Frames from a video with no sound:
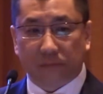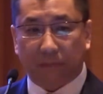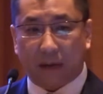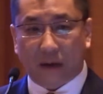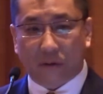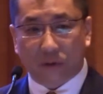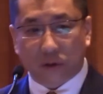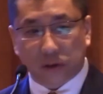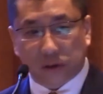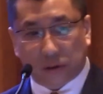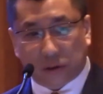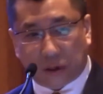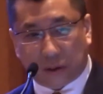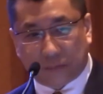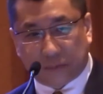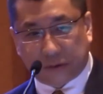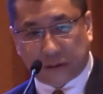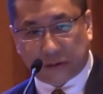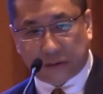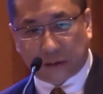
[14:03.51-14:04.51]

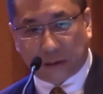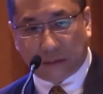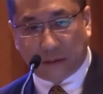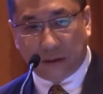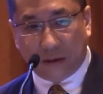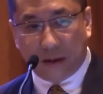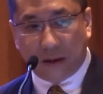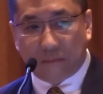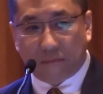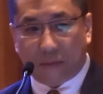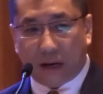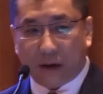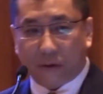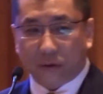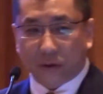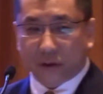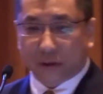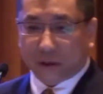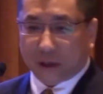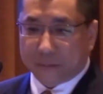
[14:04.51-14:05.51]
microscopic system.
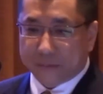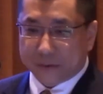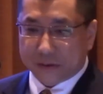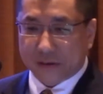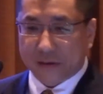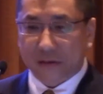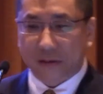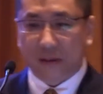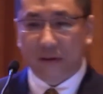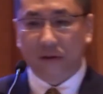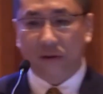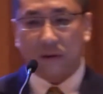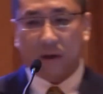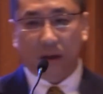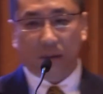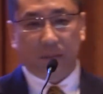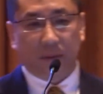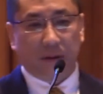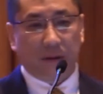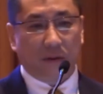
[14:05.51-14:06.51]
Microscopic system, you
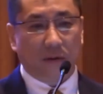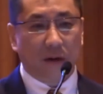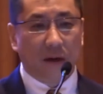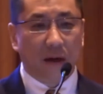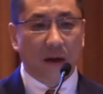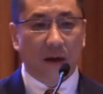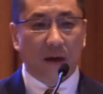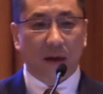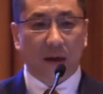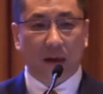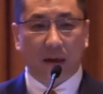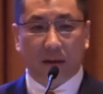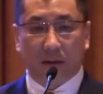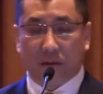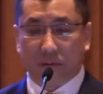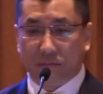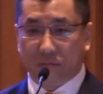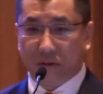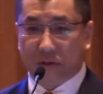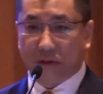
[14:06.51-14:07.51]
talk about,
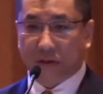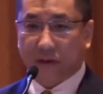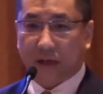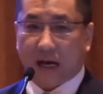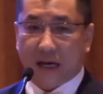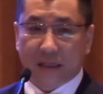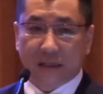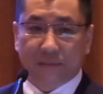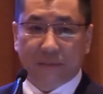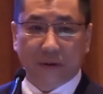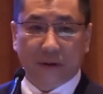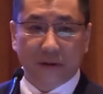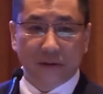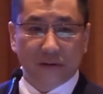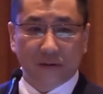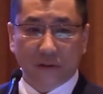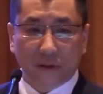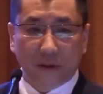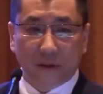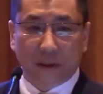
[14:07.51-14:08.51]
it's just Heisenberg
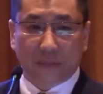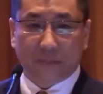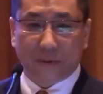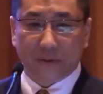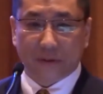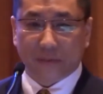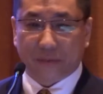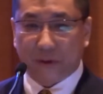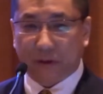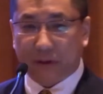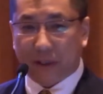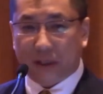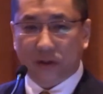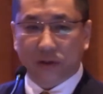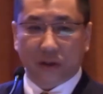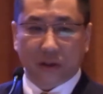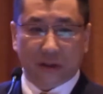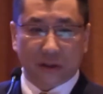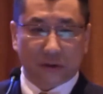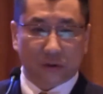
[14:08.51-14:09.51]
uncertainty principle, you touch
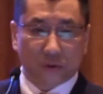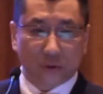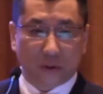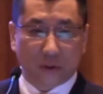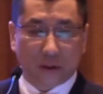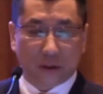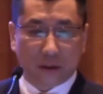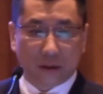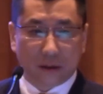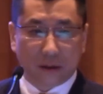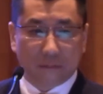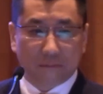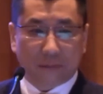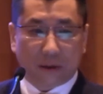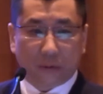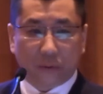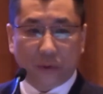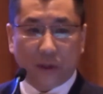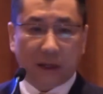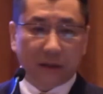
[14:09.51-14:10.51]
it, destroy it.
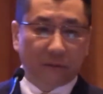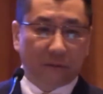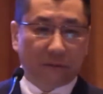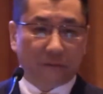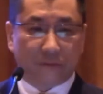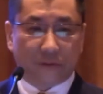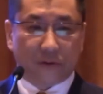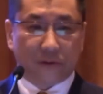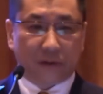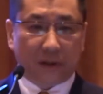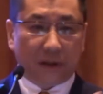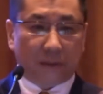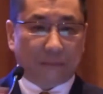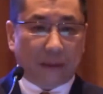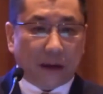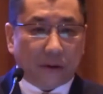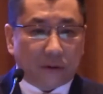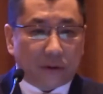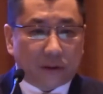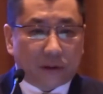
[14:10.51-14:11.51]
But we are the reverse. On a
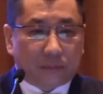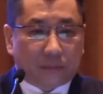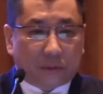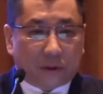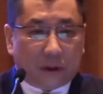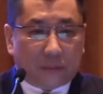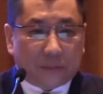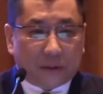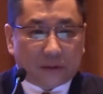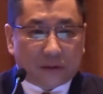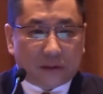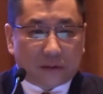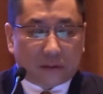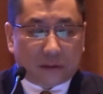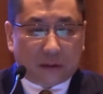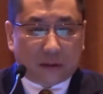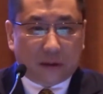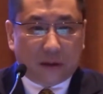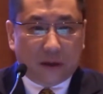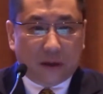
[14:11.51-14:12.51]
macroscopic
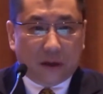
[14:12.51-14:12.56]
system,